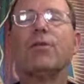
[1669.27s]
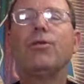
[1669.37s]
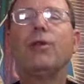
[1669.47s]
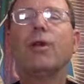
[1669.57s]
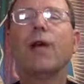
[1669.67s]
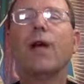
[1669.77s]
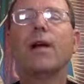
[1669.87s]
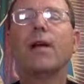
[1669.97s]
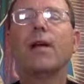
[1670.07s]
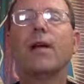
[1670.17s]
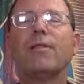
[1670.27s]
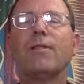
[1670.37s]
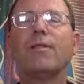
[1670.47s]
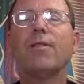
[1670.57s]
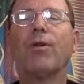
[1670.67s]
2 o'clock
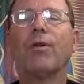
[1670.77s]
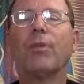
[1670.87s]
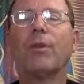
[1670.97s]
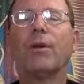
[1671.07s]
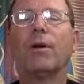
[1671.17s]
Ignatian Forum.